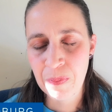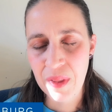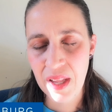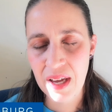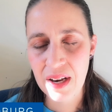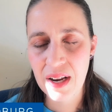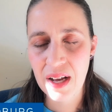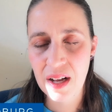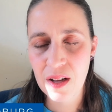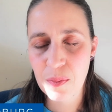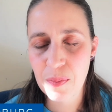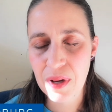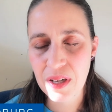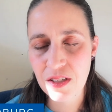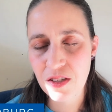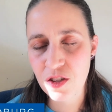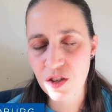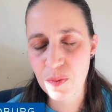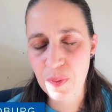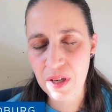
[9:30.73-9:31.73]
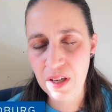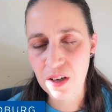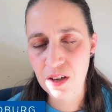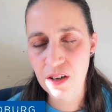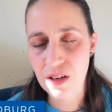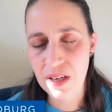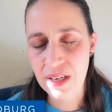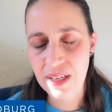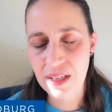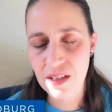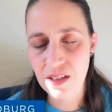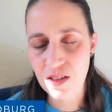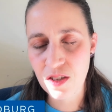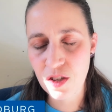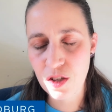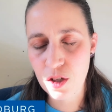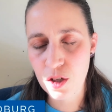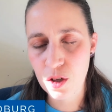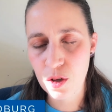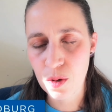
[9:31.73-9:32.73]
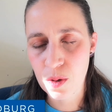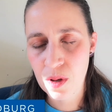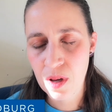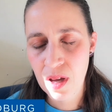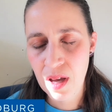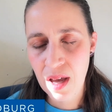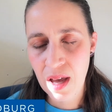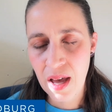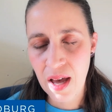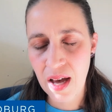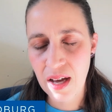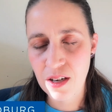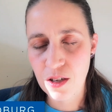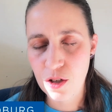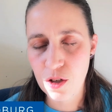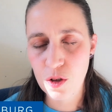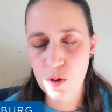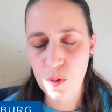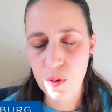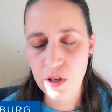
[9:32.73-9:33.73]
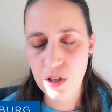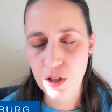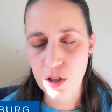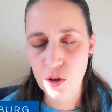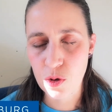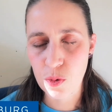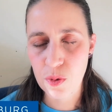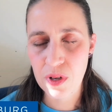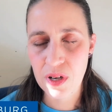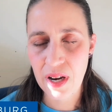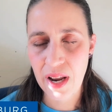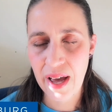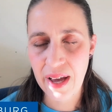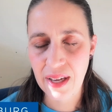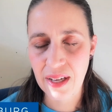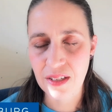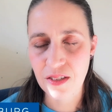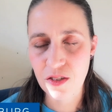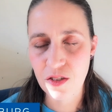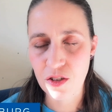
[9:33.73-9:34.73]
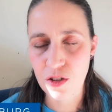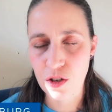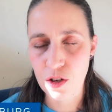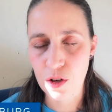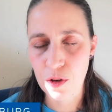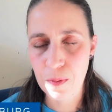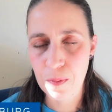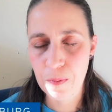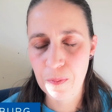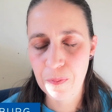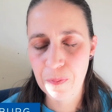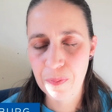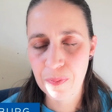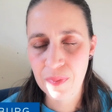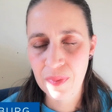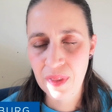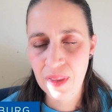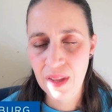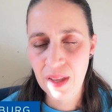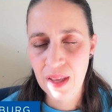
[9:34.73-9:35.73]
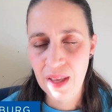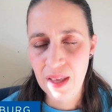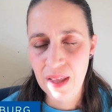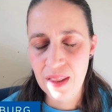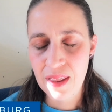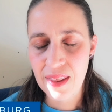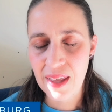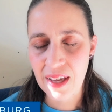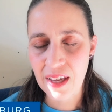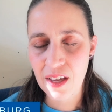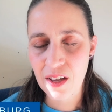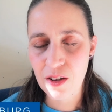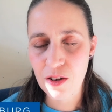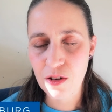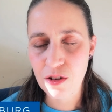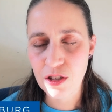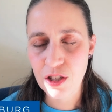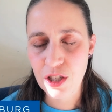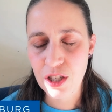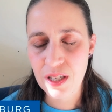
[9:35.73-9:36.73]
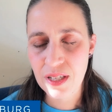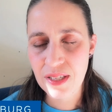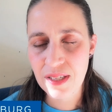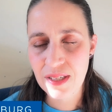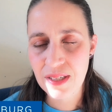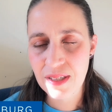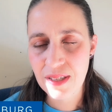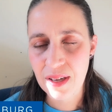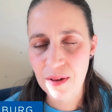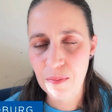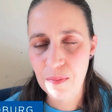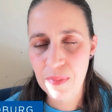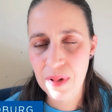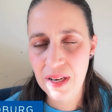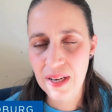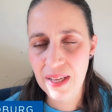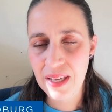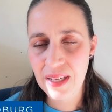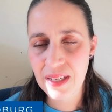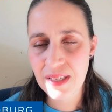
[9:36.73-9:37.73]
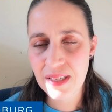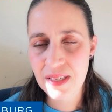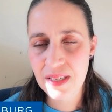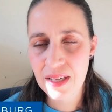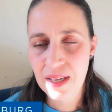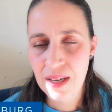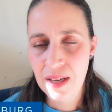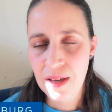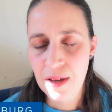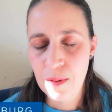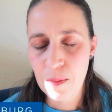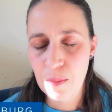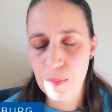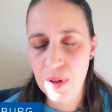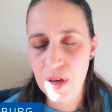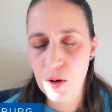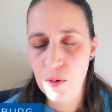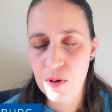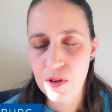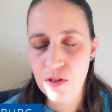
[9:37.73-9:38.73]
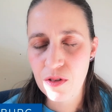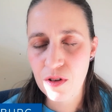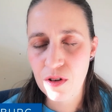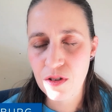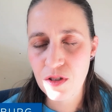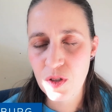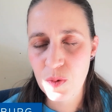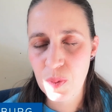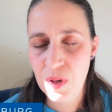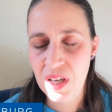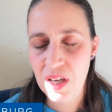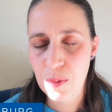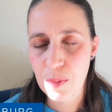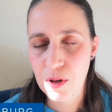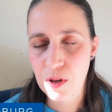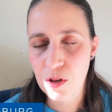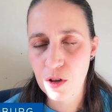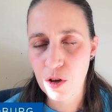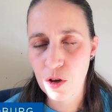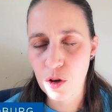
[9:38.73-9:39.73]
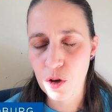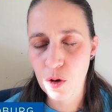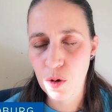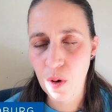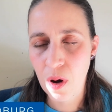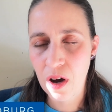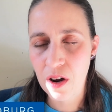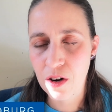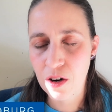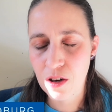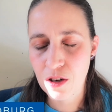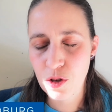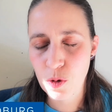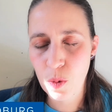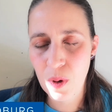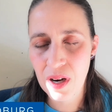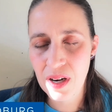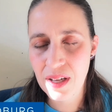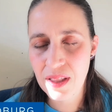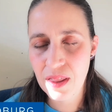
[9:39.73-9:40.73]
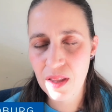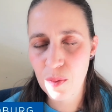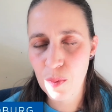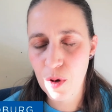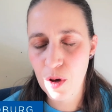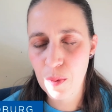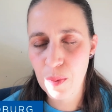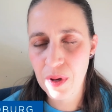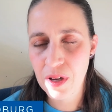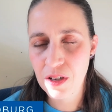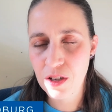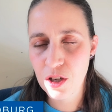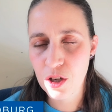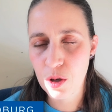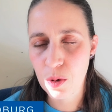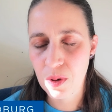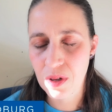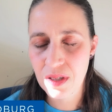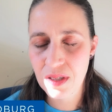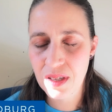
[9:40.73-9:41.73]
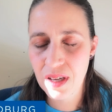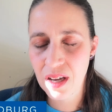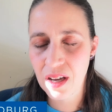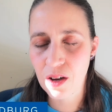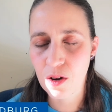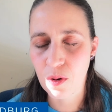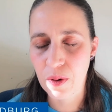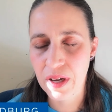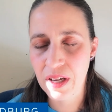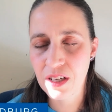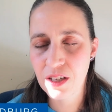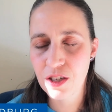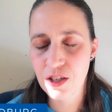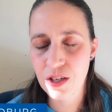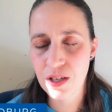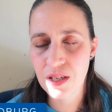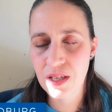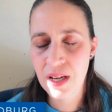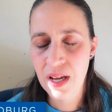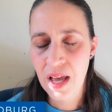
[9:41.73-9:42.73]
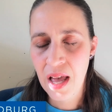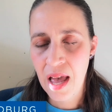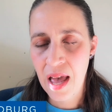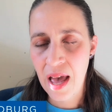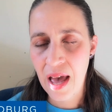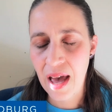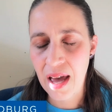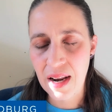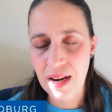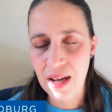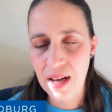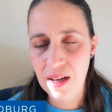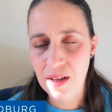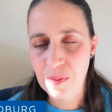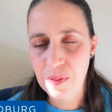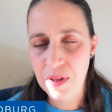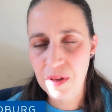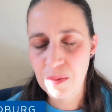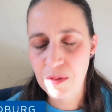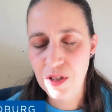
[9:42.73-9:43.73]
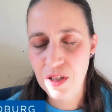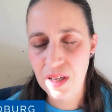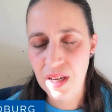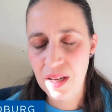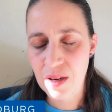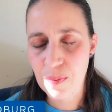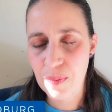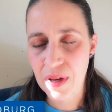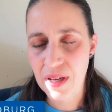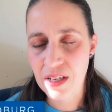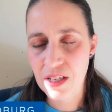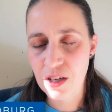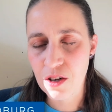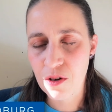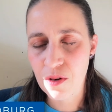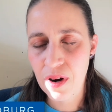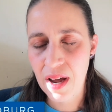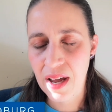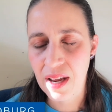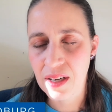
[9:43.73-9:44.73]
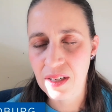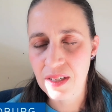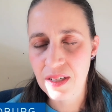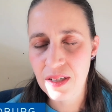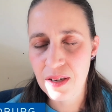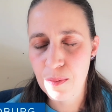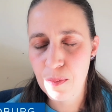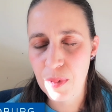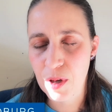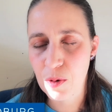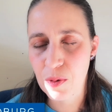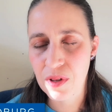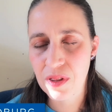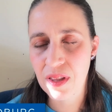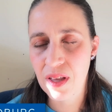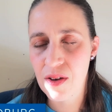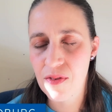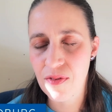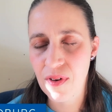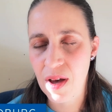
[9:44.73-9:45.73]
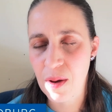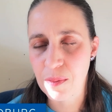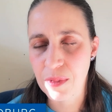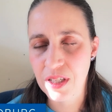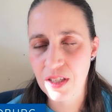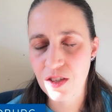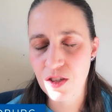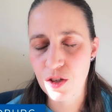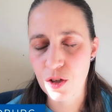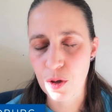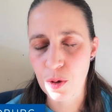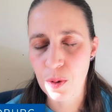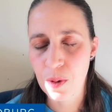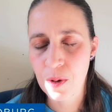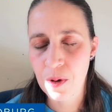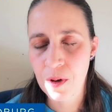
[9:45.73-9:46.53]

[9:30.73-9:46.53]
And help us to be good leaders too and do what you would like us to do. Thank you, Lord Jesus, and please be with those people who are not well at the moment, who are sick or injured, and help them to get better and be with their families too.